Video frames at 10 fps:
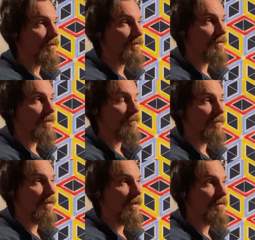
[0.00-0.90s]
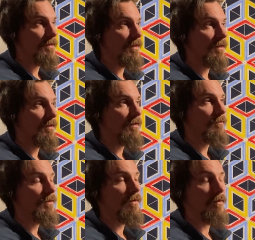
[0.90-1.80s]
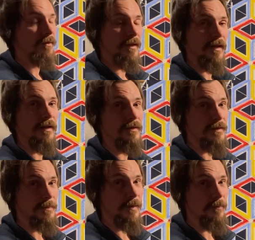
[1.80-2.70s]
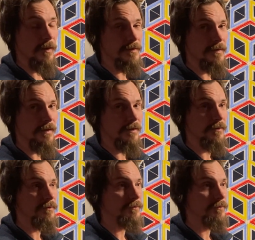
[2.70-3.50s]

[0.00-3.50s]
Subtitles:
is like, for God's sake, can I just be myself?